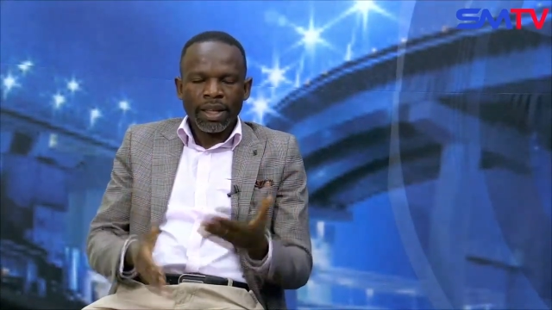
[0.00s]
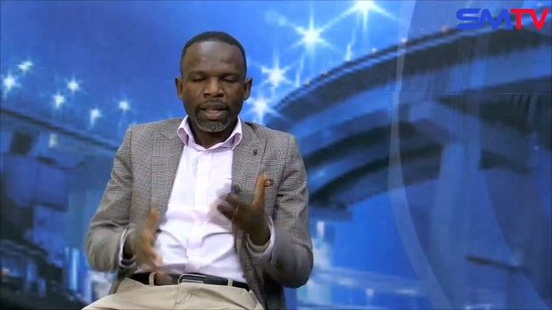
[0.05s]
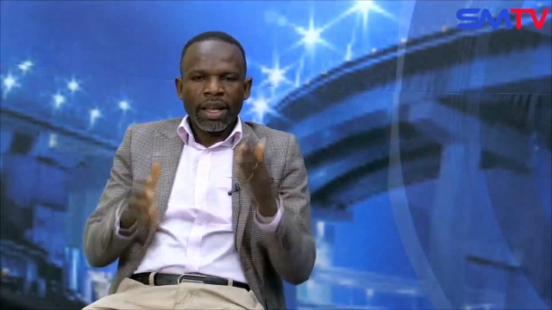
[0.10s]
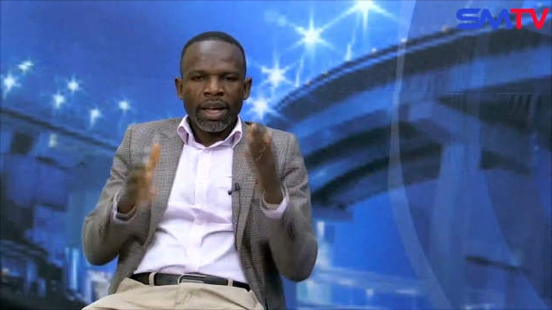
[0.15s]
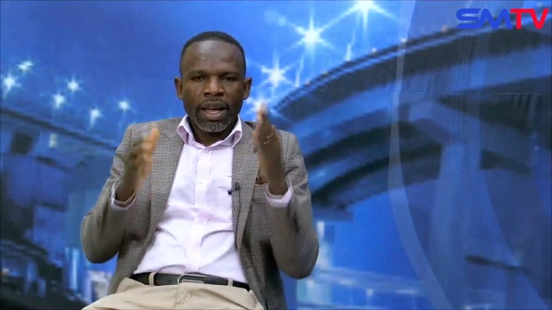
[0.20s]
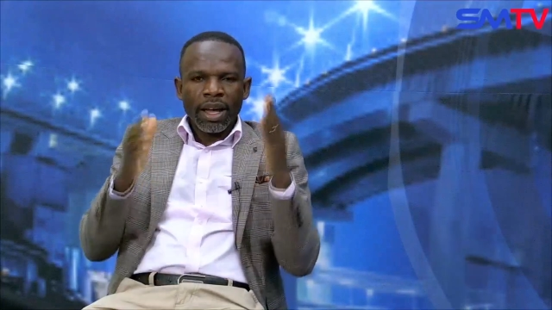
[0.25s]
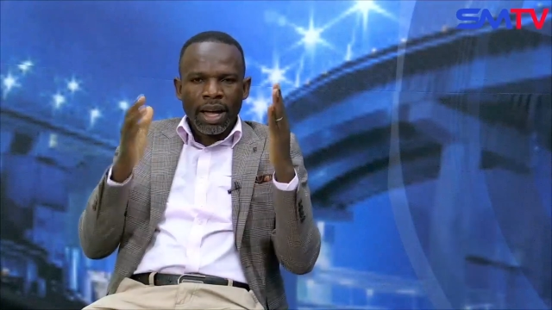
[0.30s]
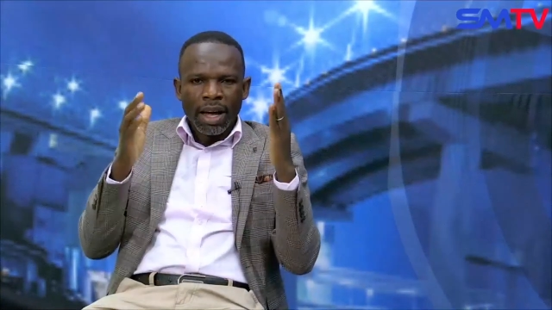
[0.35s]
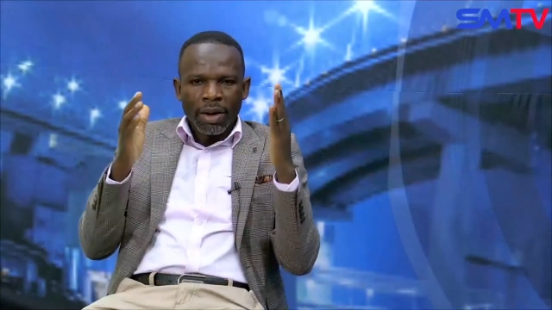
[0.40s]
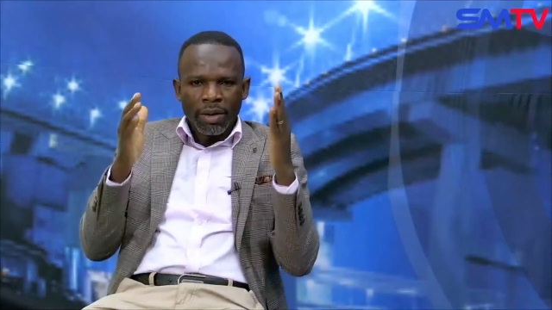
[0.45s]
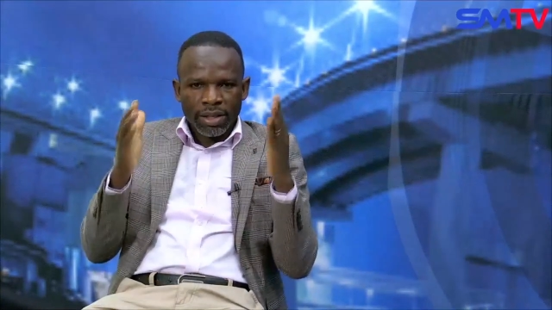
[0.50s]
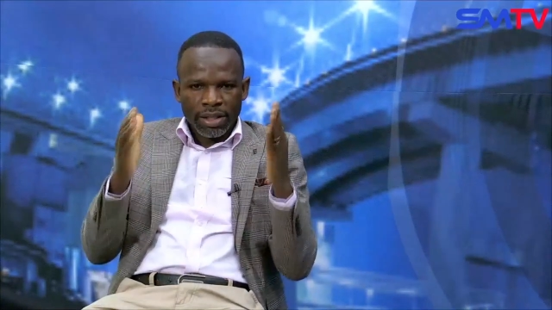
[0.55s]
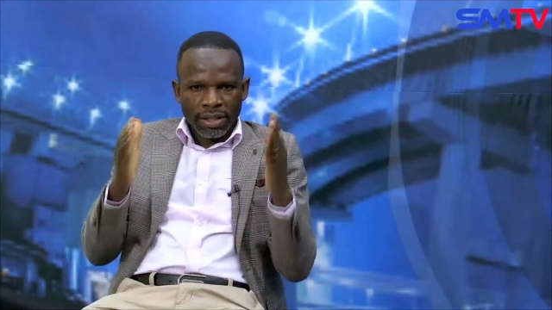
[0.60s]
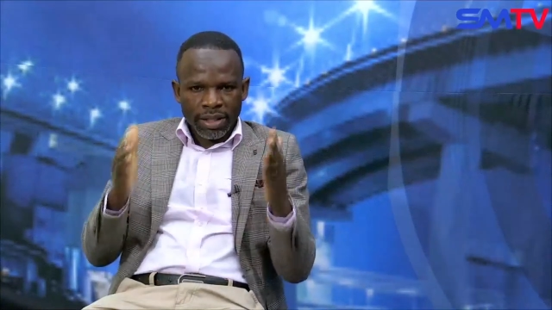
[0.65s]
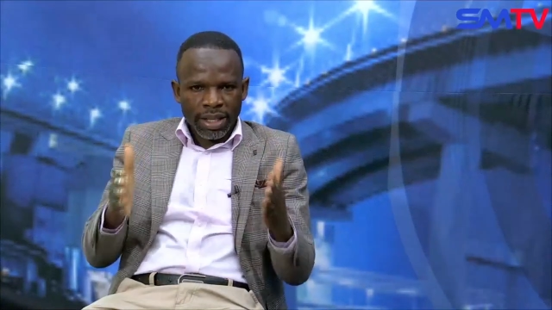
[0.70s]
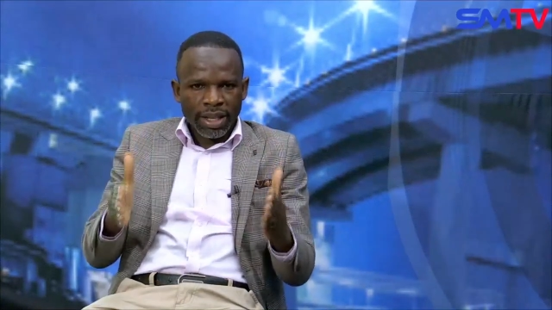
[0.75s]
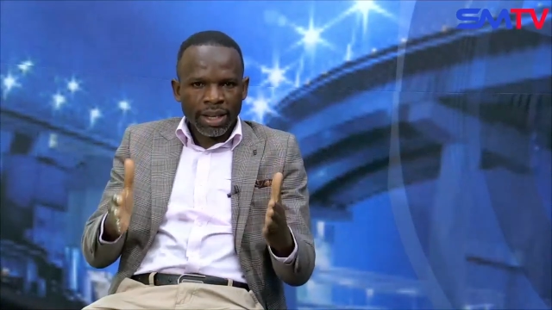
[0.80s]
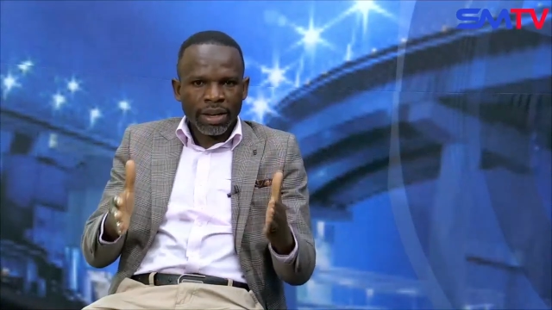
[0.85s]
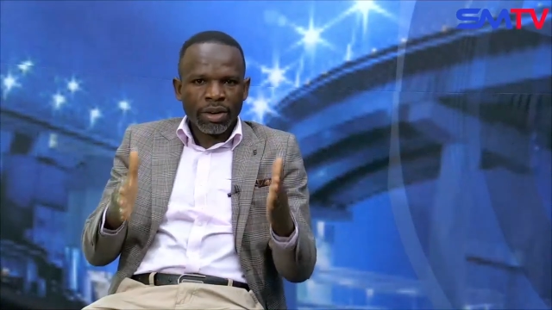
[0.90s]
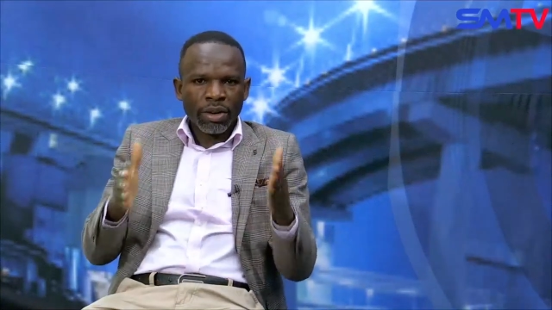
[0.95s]
Our
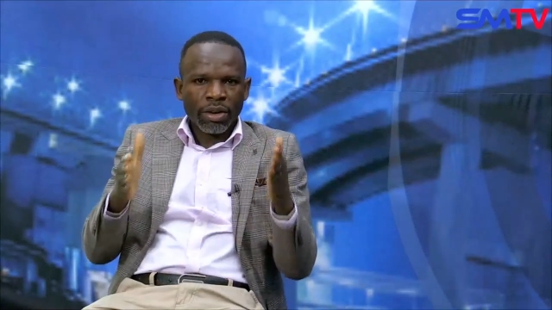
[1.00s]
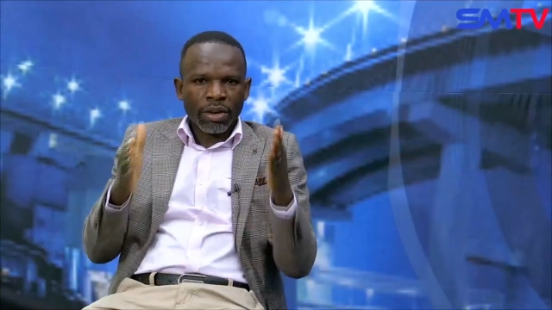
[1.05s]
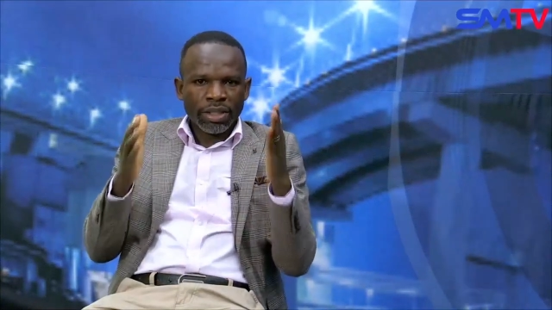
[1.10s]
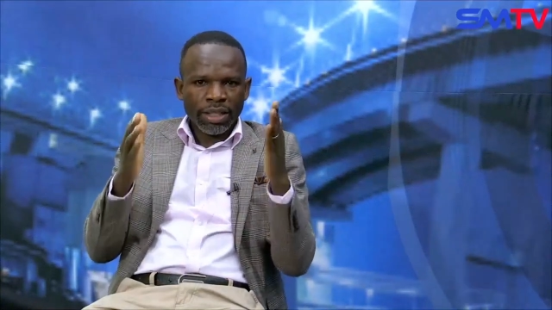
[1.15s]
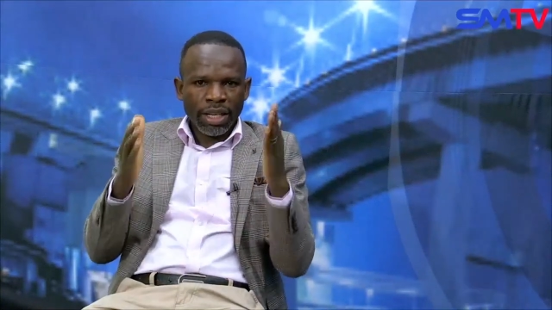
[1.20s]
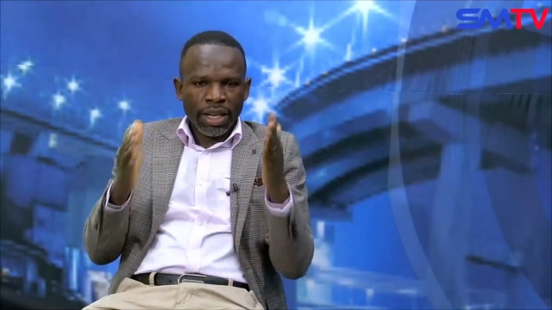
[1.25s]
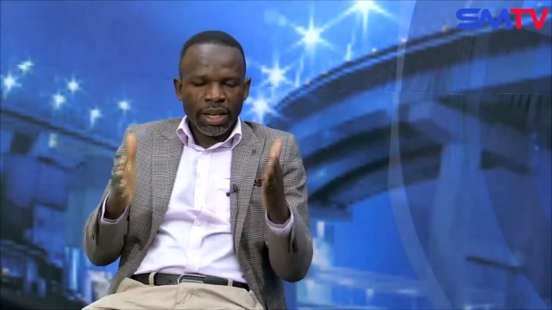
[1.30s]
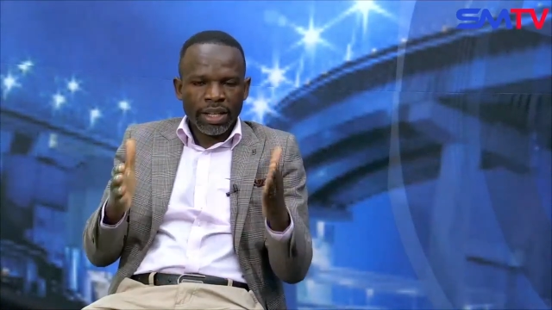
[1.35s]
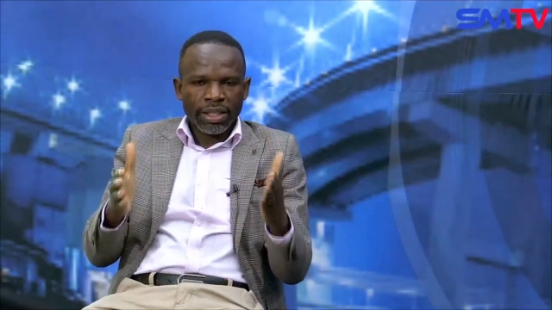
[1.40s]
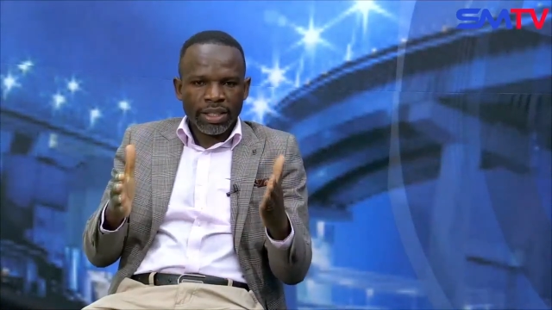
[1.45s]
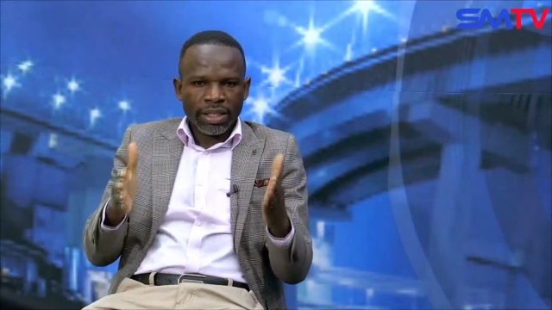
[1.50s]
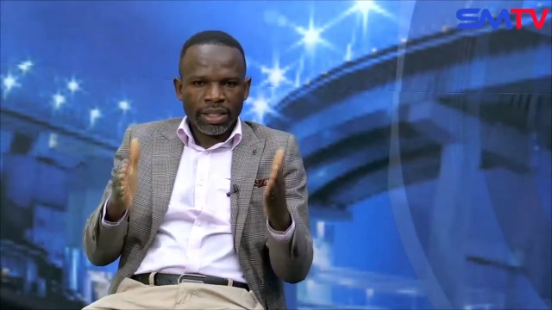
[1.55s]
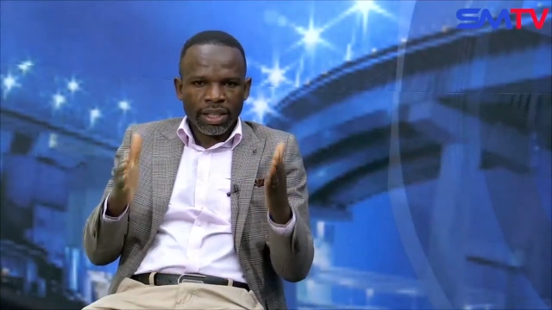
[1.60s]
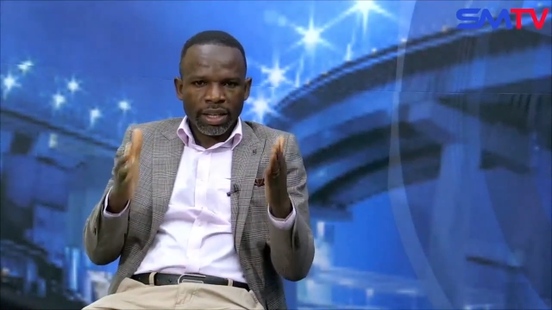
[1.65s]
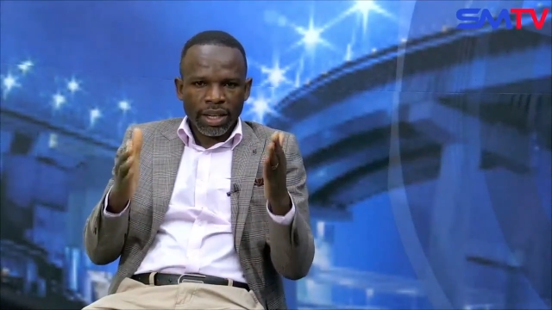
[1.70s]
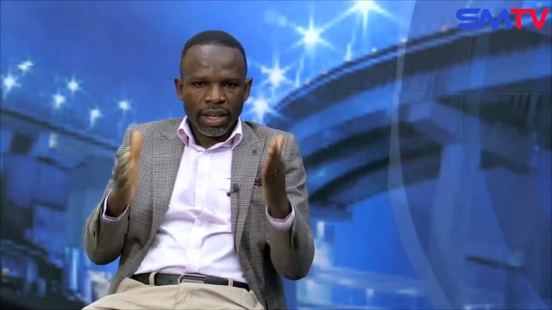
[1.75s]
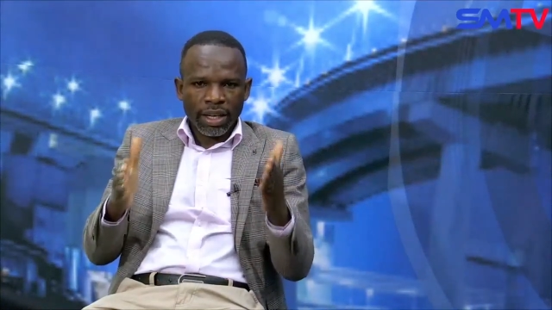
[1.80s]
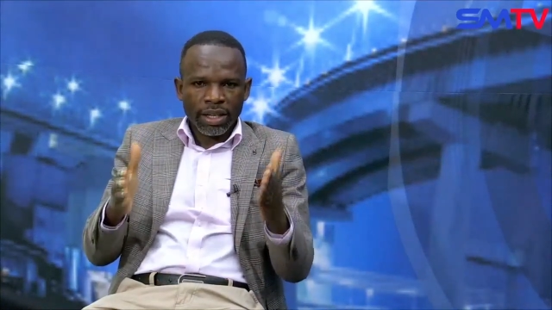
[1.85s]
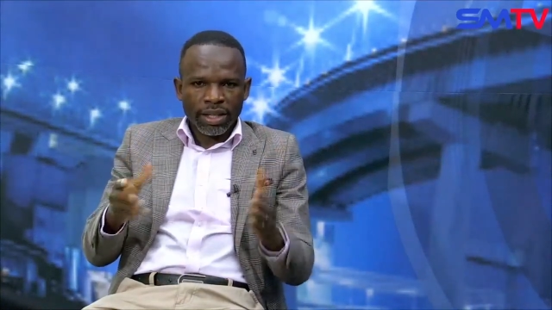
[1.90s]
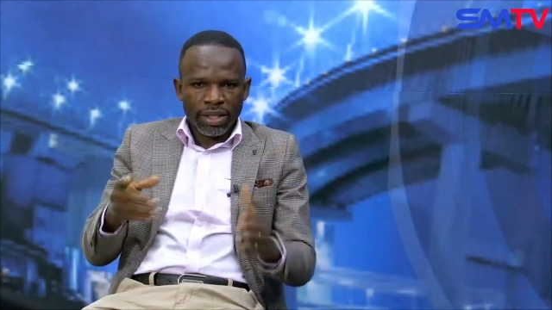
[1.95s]
central challenge as a
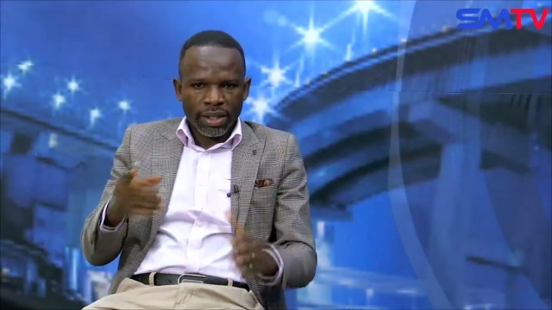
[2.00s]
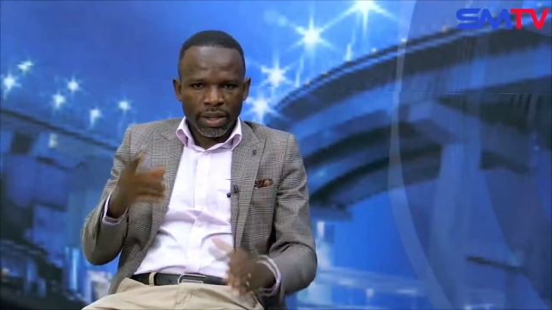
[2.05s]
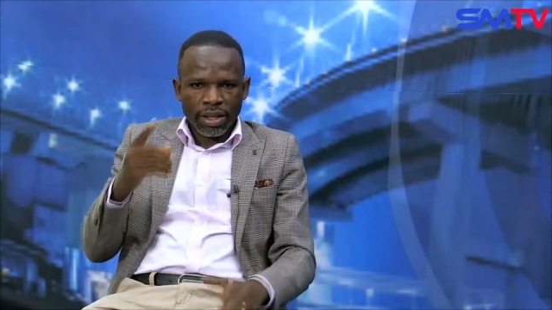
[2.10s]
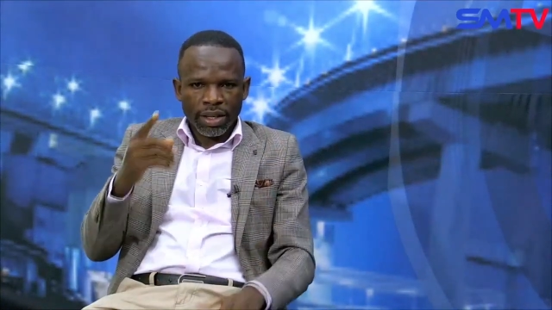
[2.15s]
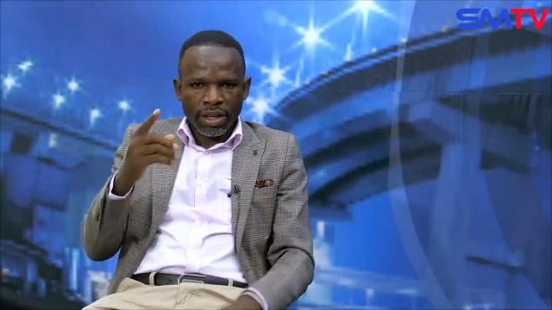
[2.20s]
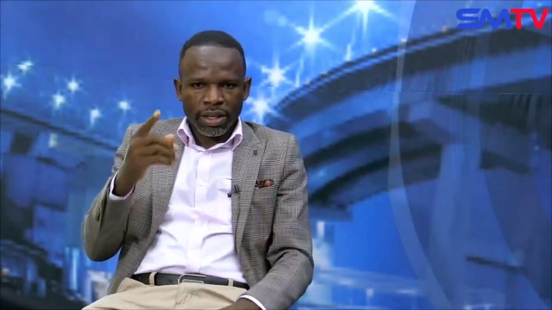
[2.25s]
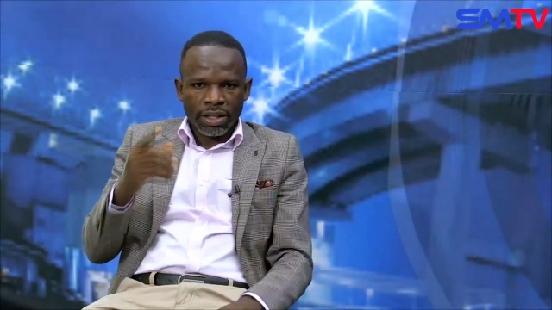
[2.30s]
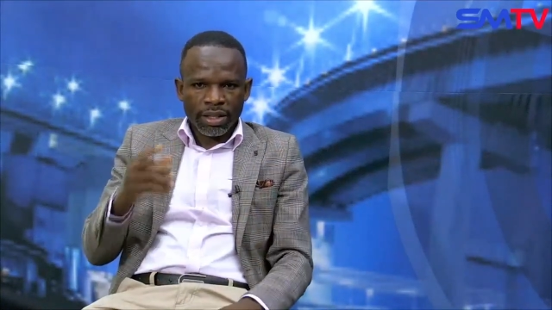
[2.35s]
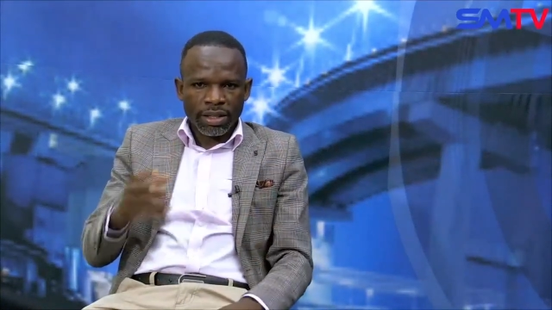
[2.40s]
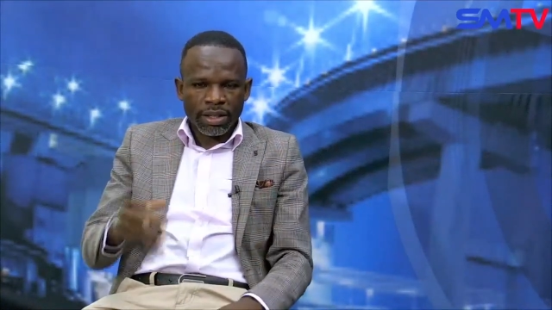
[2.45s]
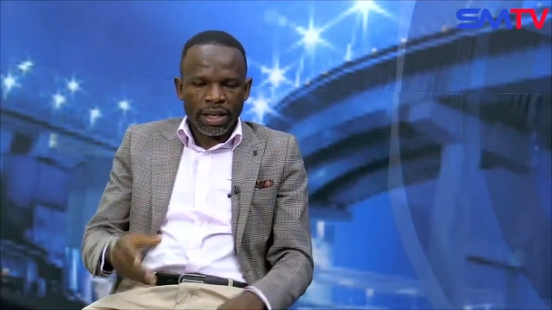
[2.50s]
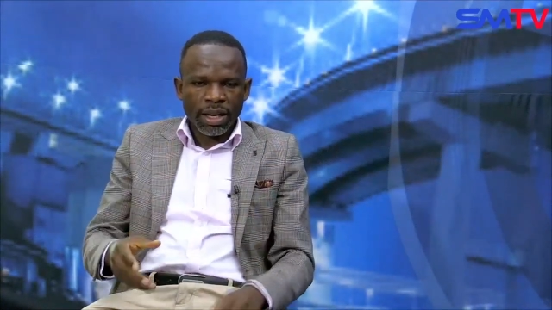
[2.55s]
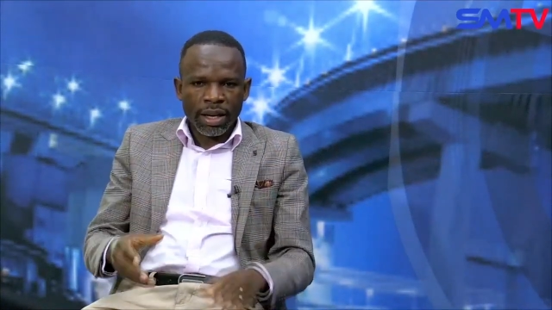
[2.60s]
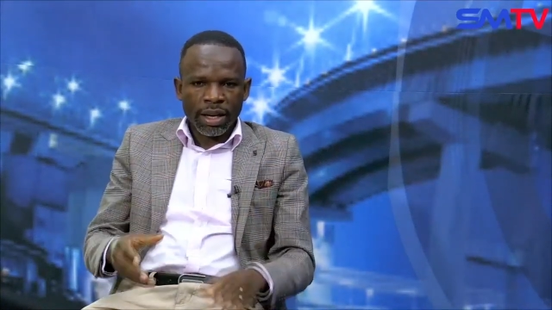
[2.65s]
country is